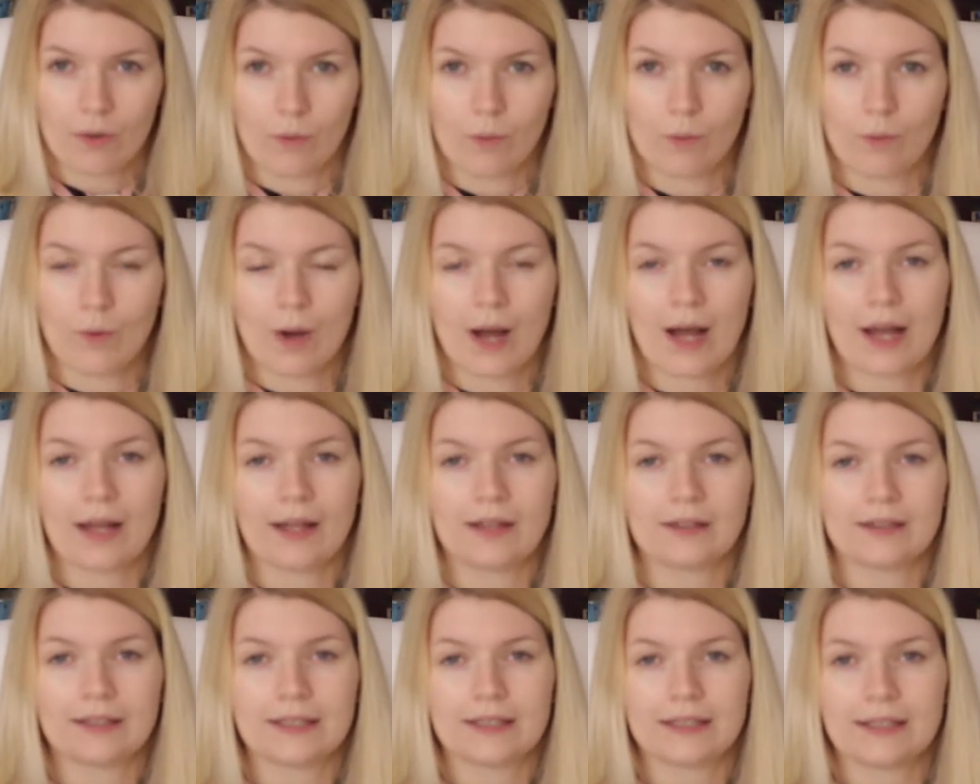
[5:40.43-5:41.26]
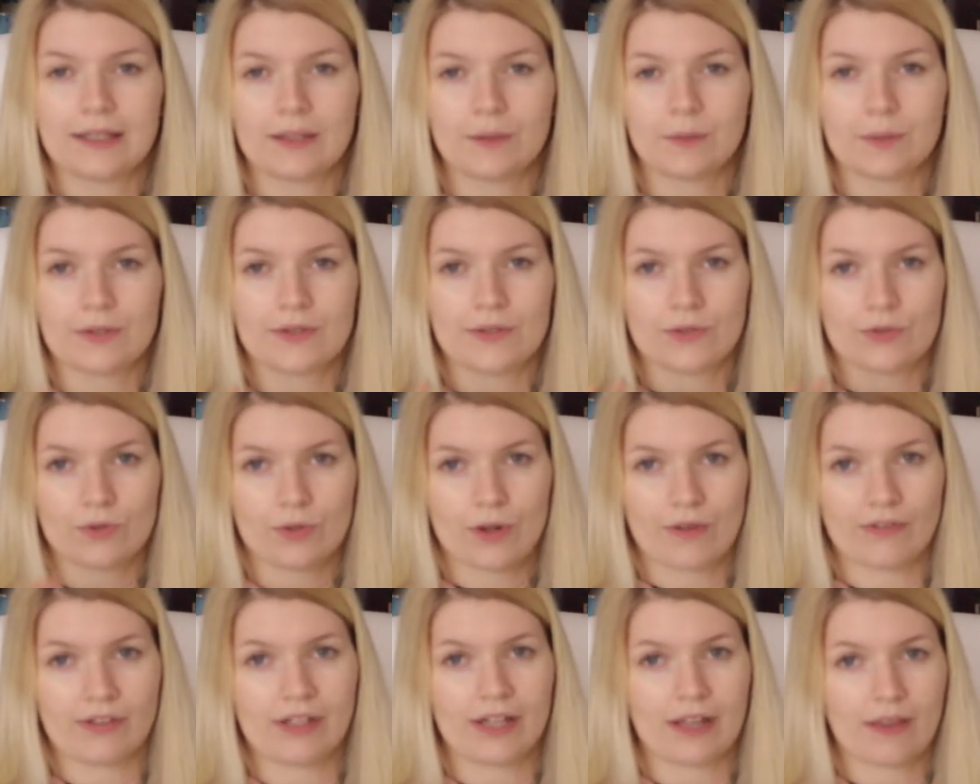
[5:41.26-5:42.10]
while he was
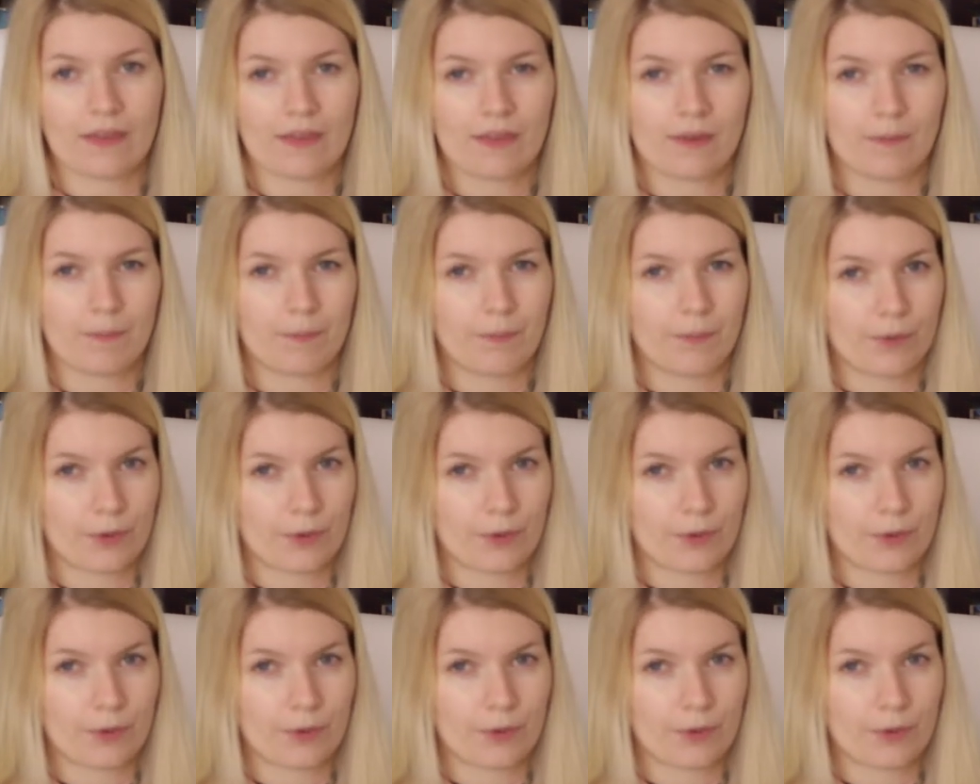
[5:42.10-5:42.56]
traveling the